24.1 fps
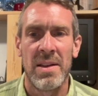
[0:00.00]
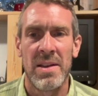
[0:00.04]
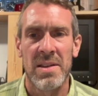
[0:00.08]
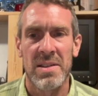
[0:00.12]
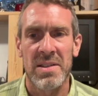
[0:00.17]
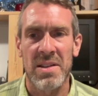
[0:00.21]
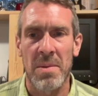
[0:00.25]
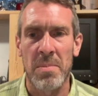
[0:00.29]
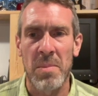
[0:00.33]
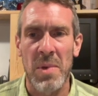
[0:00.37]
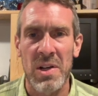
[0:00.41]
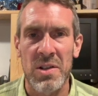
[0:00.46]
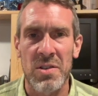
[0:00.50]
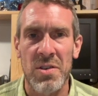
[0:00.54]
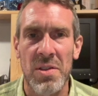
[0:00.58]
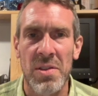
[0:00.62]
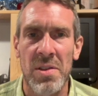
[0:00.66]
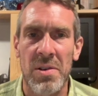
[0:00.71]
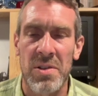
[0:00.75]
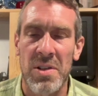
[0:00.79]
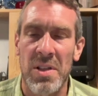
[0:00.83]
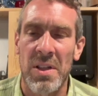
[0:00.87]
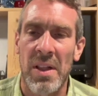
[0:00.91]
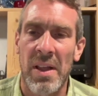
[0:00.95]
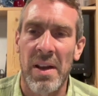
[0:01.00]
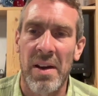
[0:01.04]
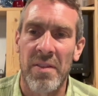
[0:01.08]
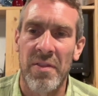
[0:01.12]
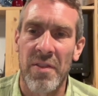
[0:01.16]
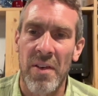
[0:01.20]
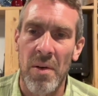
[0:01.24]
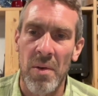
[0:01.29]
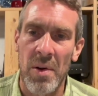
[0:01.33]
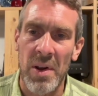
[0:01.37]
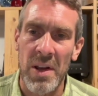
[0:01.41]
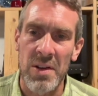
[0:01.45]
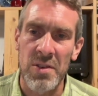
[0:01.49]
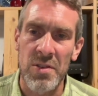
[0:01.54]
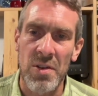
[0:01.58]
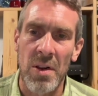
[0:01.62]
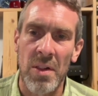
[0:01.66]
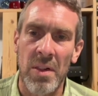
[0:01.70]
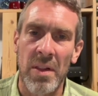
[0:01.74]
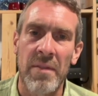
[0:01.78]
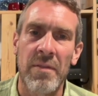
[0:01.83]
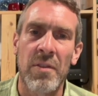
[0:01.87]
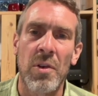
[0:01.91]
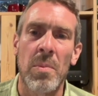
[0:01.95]
As I mentioned, there's a lot of
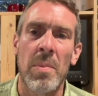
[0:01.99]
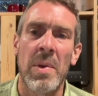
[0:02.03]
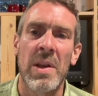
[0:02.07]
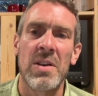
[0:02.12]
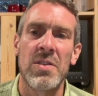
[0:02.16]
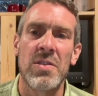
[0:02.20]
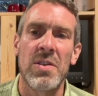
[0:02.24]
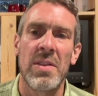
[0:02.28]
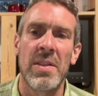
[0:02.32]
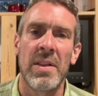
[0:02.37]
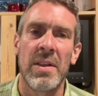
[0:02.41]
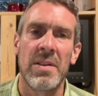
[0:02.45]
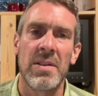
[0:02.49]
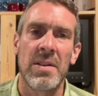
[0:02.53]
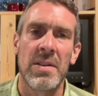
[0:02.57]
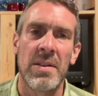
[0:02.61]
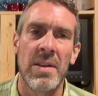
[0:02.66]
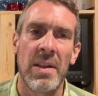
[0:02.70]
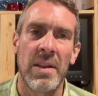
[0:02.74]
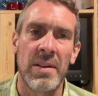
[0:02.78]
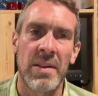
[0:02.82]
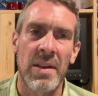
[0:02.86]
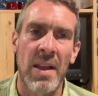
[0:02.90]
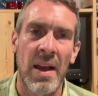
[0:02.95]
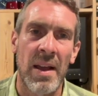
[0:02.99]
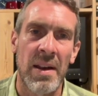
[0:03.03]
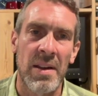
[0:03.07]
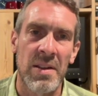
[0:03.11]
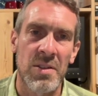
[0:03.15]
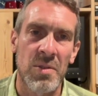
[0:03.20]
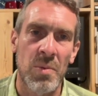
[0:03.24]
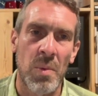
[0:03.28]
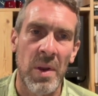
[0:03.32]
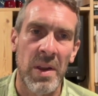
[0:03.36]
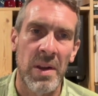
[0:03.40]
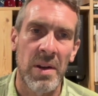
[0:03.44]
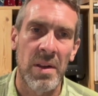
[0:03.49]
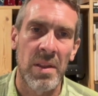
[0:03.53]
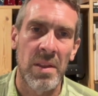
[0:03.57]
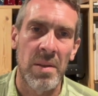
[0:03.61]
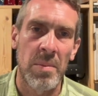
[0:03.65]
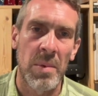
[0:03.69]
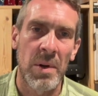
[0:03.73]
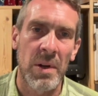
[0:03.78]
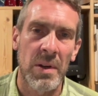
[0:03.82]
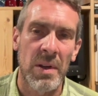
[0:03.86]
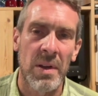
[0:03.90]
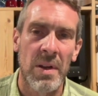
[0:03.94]
foundational information that got its way into the
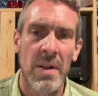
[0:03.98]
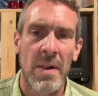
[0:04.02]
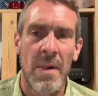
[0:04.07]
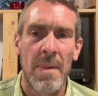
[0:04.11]
book.